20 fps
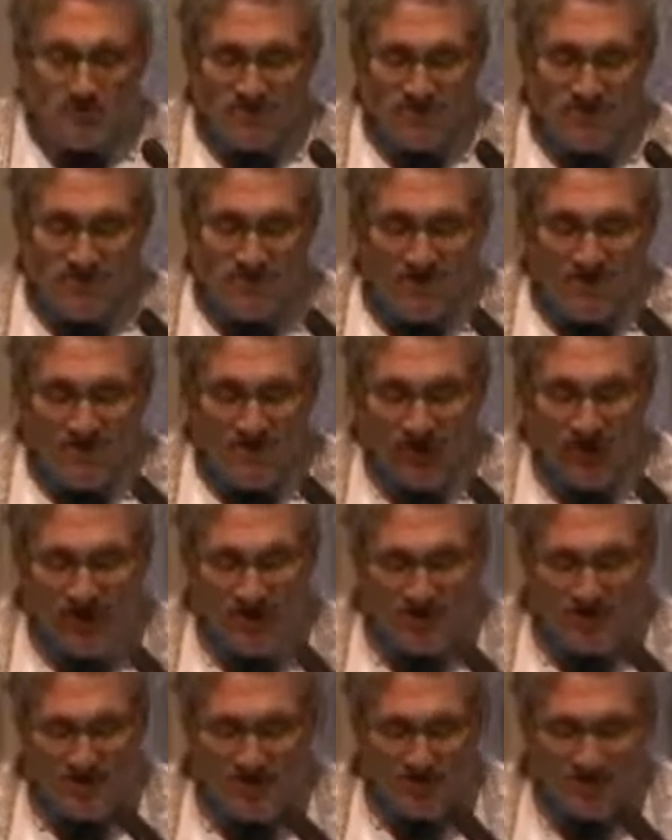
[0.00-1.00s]

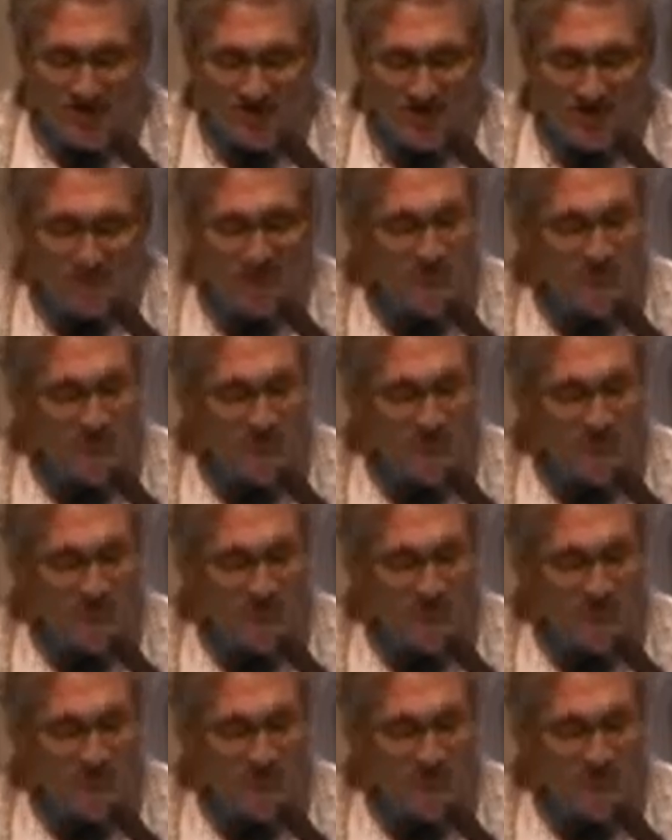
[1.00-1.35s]
realized the leader's